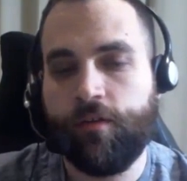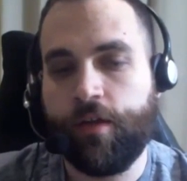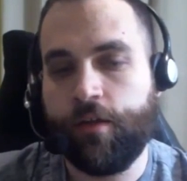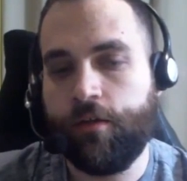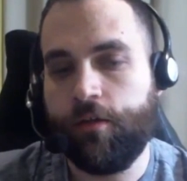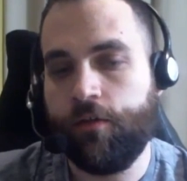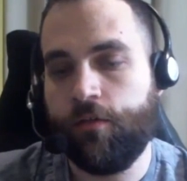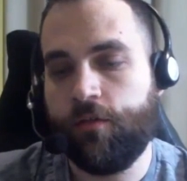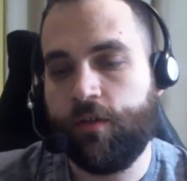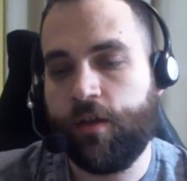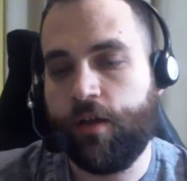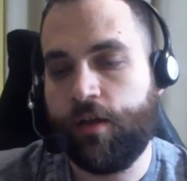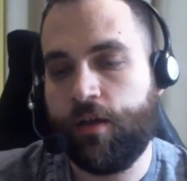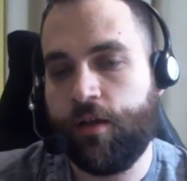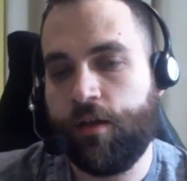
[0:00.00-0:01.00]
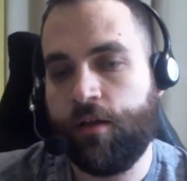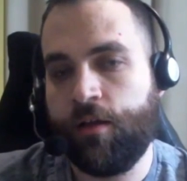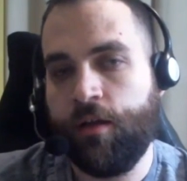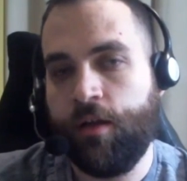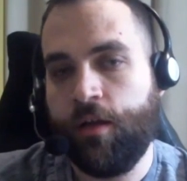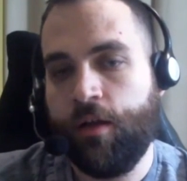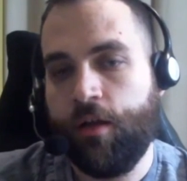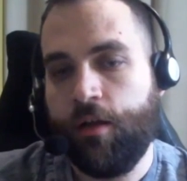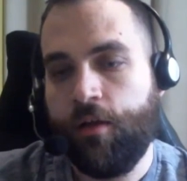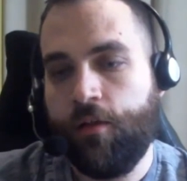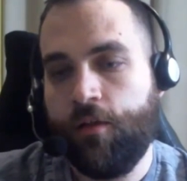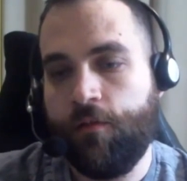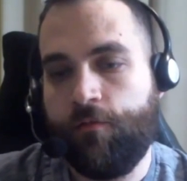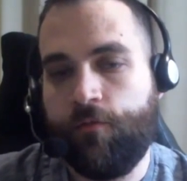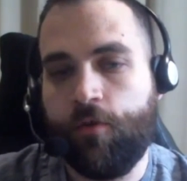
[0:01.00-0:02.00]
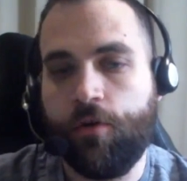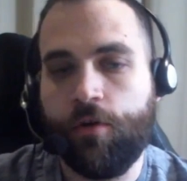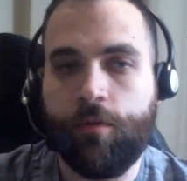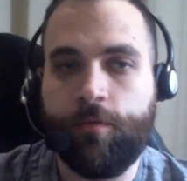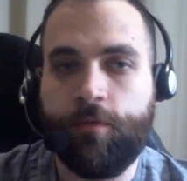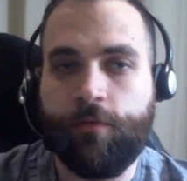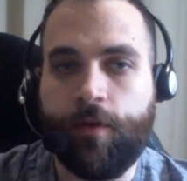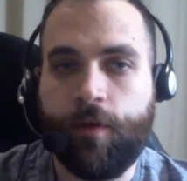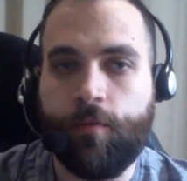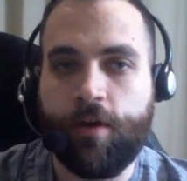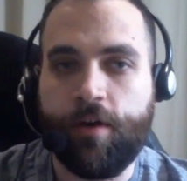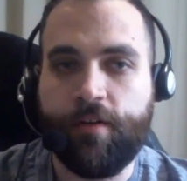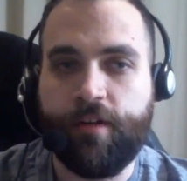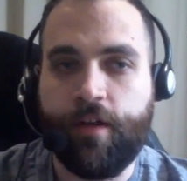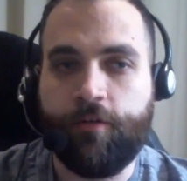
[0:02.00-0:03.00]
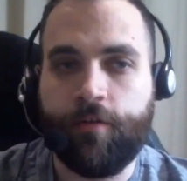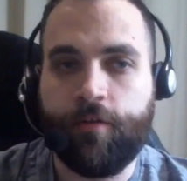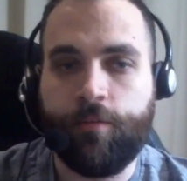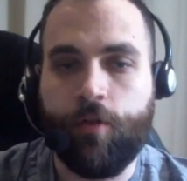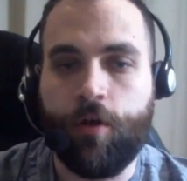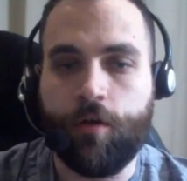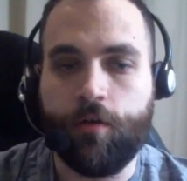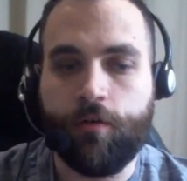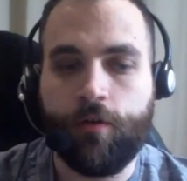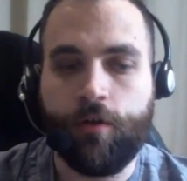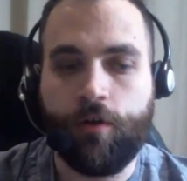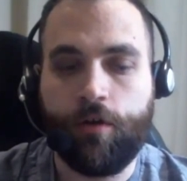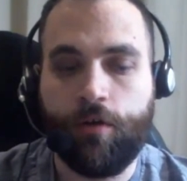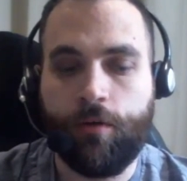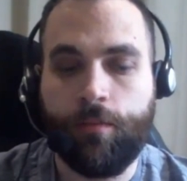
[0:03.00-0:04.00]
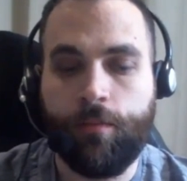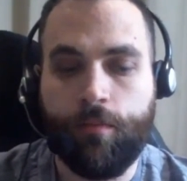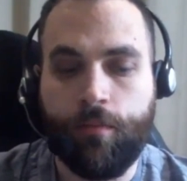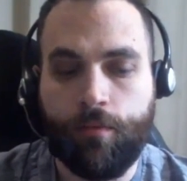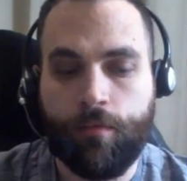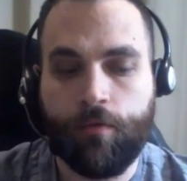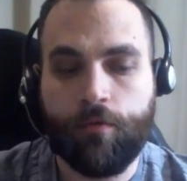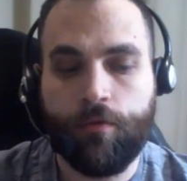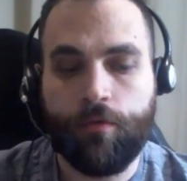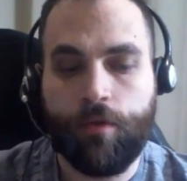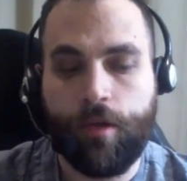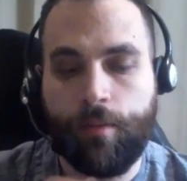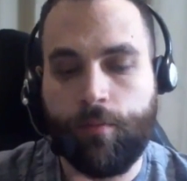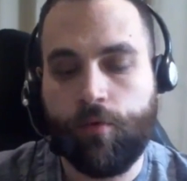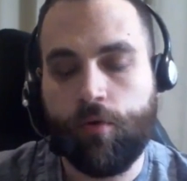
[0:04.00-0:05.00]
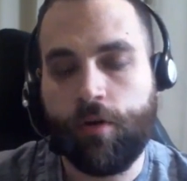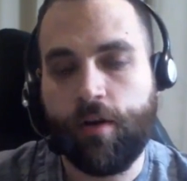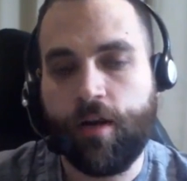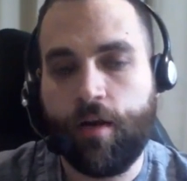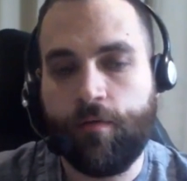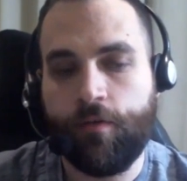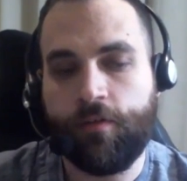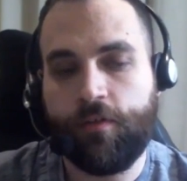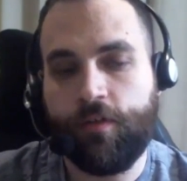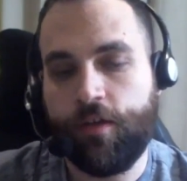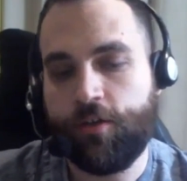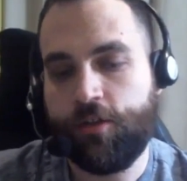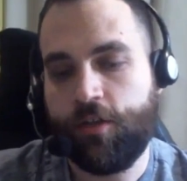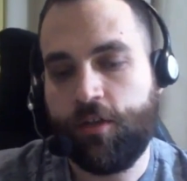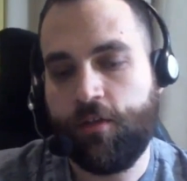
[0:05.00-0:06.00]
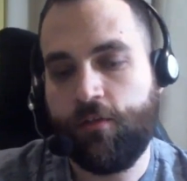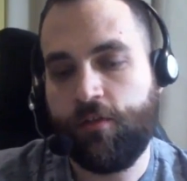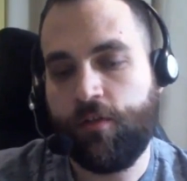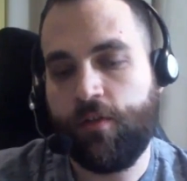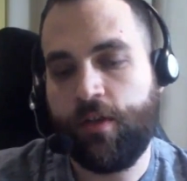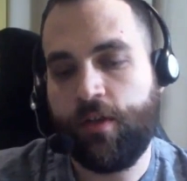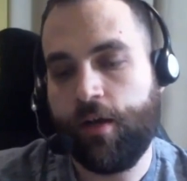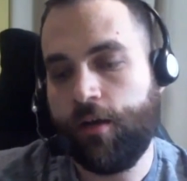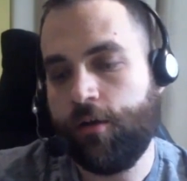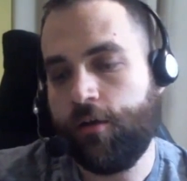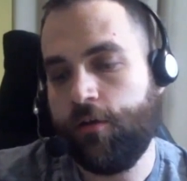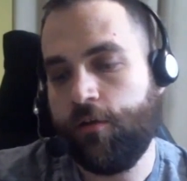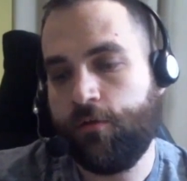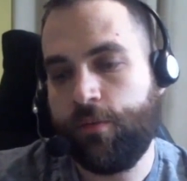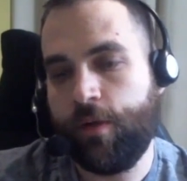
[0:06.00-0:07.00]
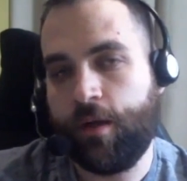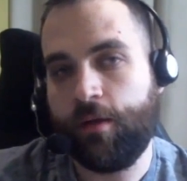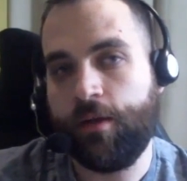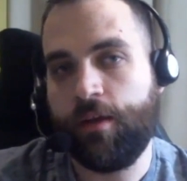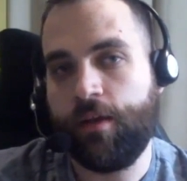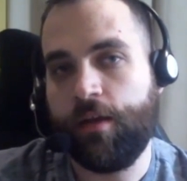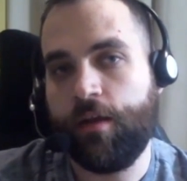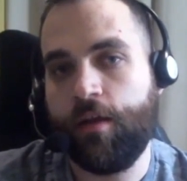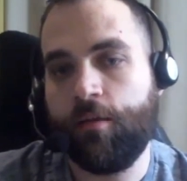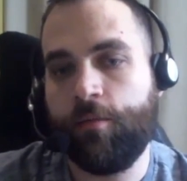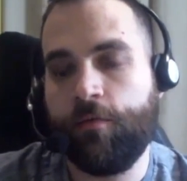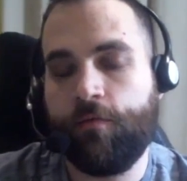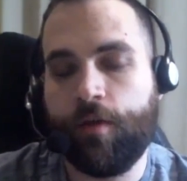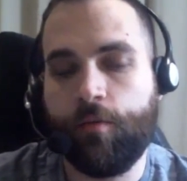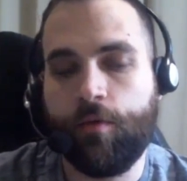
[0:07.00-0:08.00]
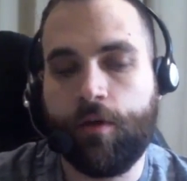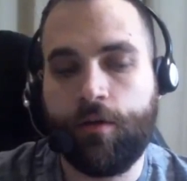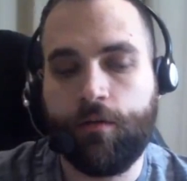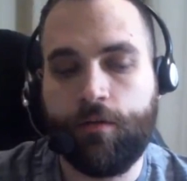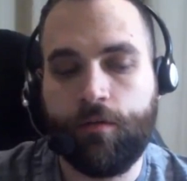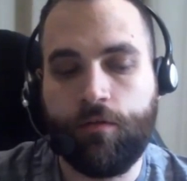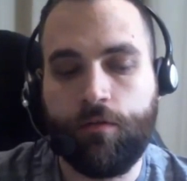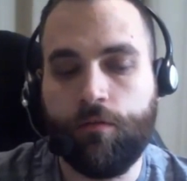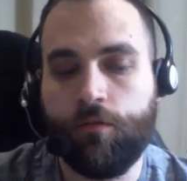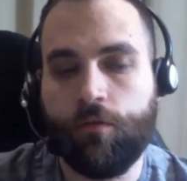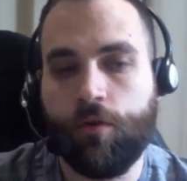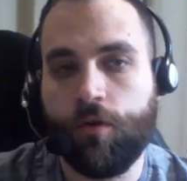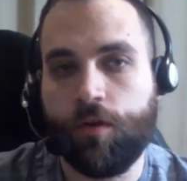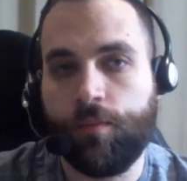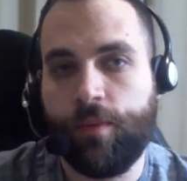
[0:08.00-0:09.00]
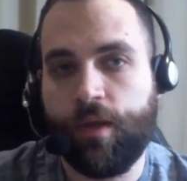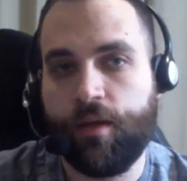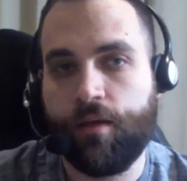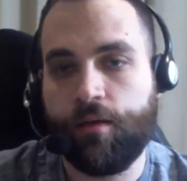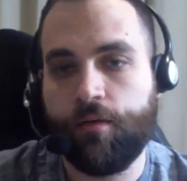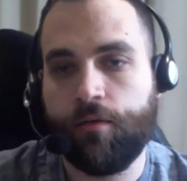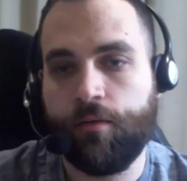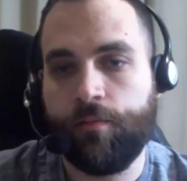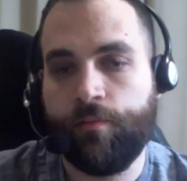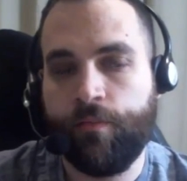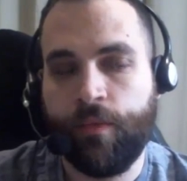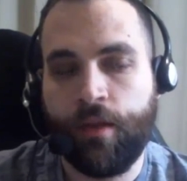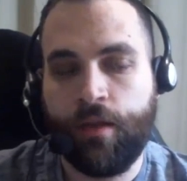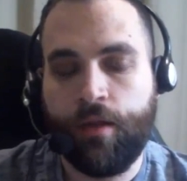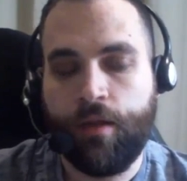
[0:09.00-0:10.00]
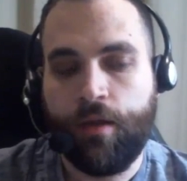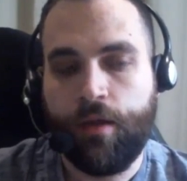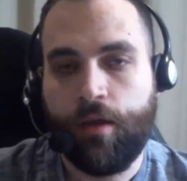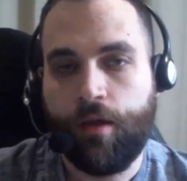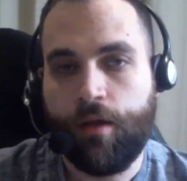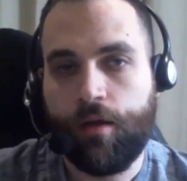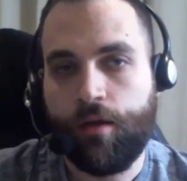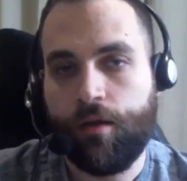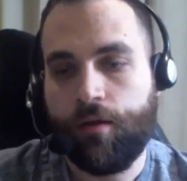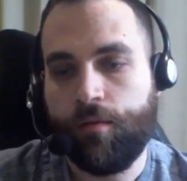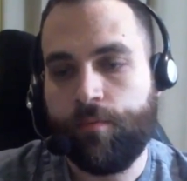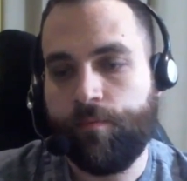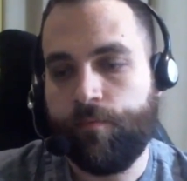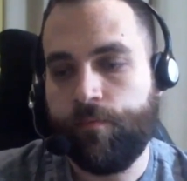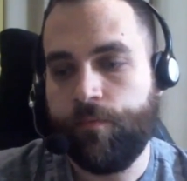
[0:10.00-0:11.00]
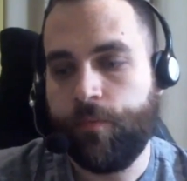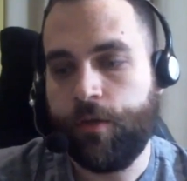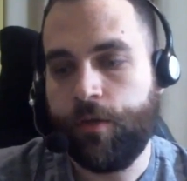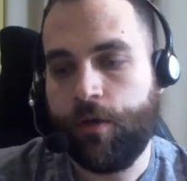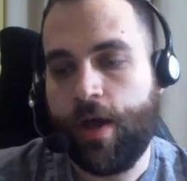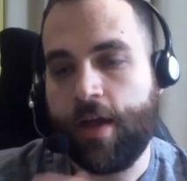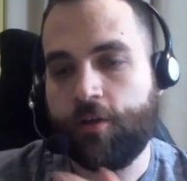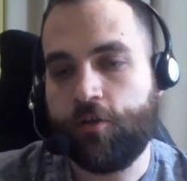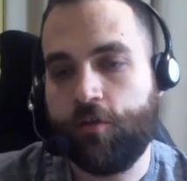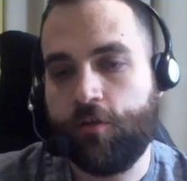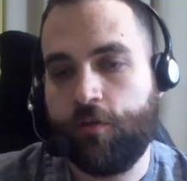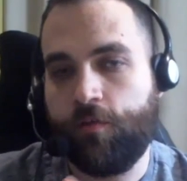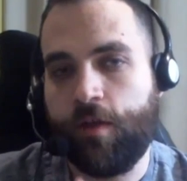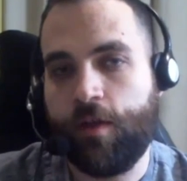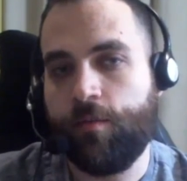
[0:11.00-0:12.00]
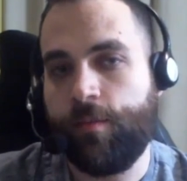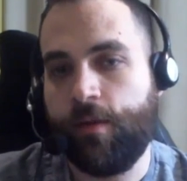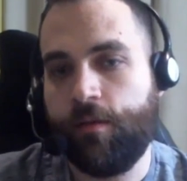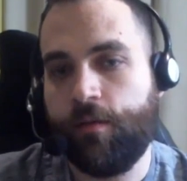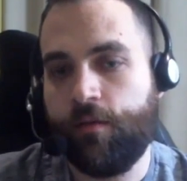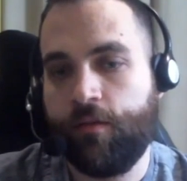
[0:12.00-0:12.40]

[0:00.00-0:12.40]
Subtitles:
I'd use the forums if I wanted to have some long-term important conversations, and then I'd use probably GitHub if I wanted to talk about actual development.